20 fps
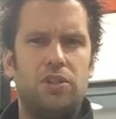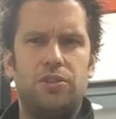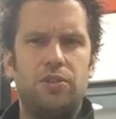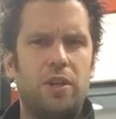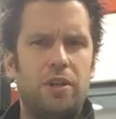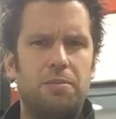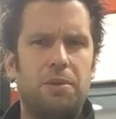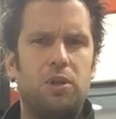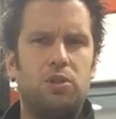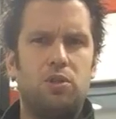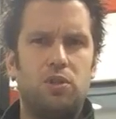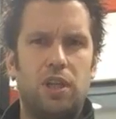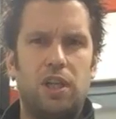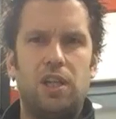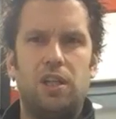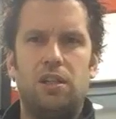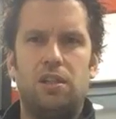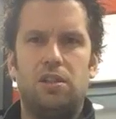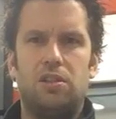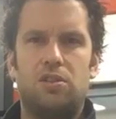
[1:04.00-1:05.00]
It's not about
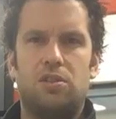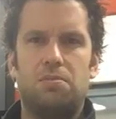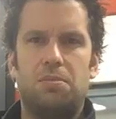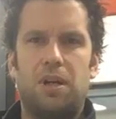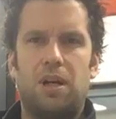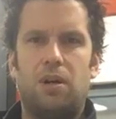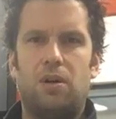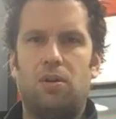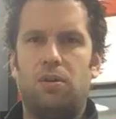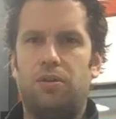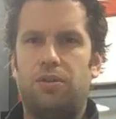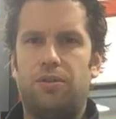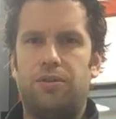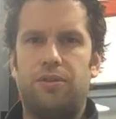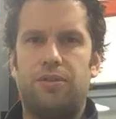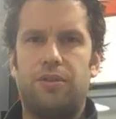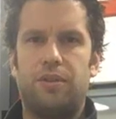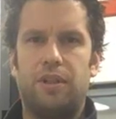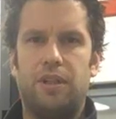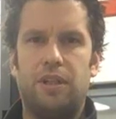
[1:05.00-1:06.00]
training, it's
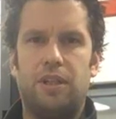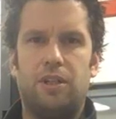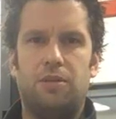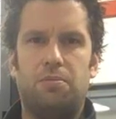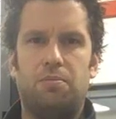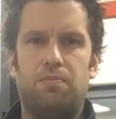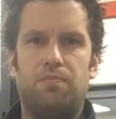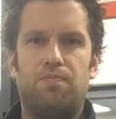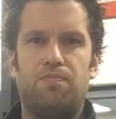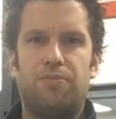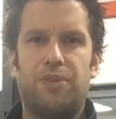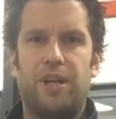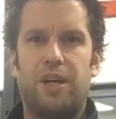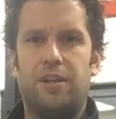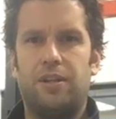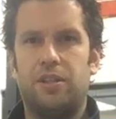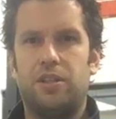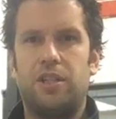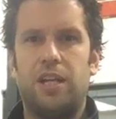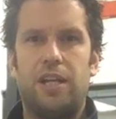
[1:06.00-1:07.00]
about
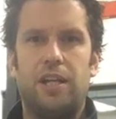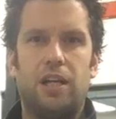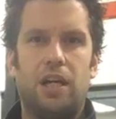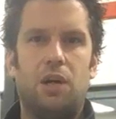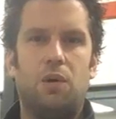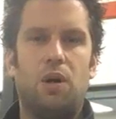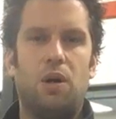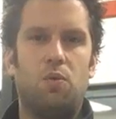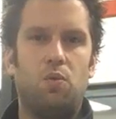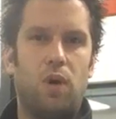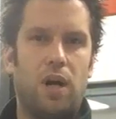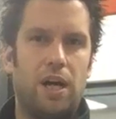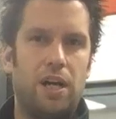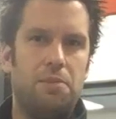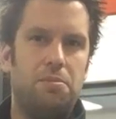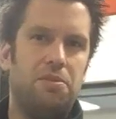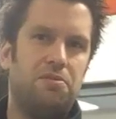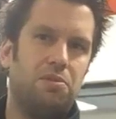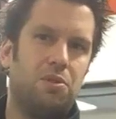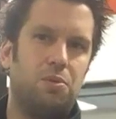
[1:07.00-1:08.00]
understanding our why
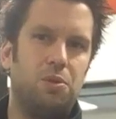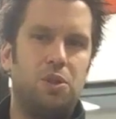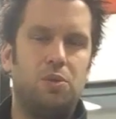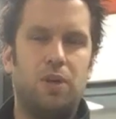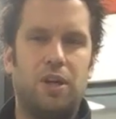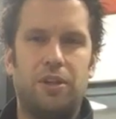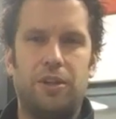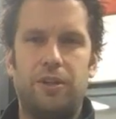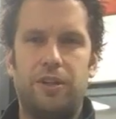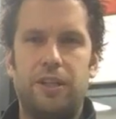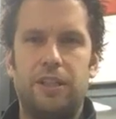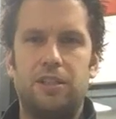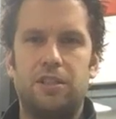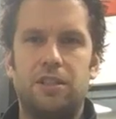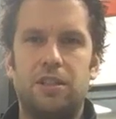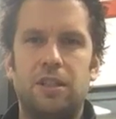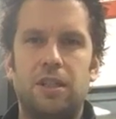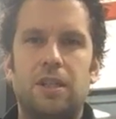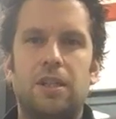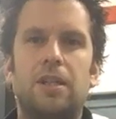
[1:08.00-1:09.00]
before we do other things.
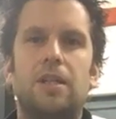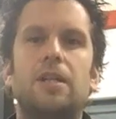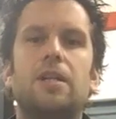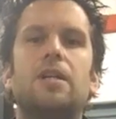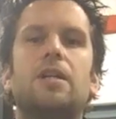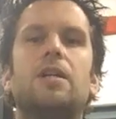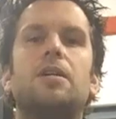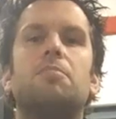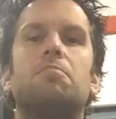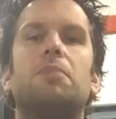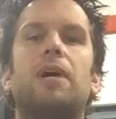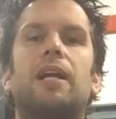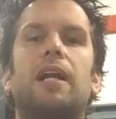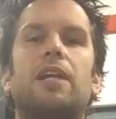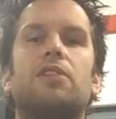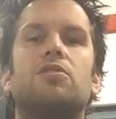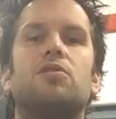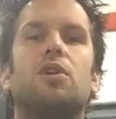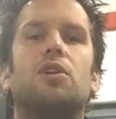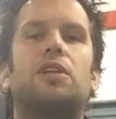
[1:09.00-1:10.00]
But
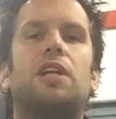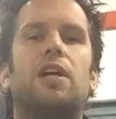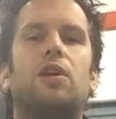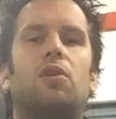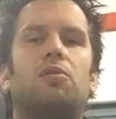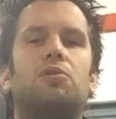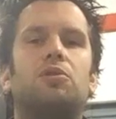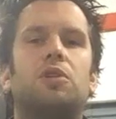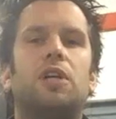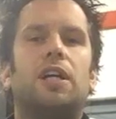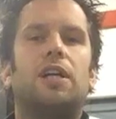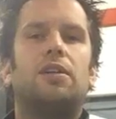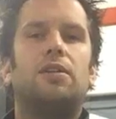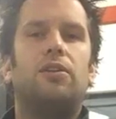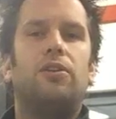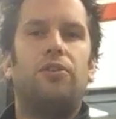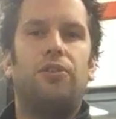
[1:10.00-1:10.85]
let's not get off track.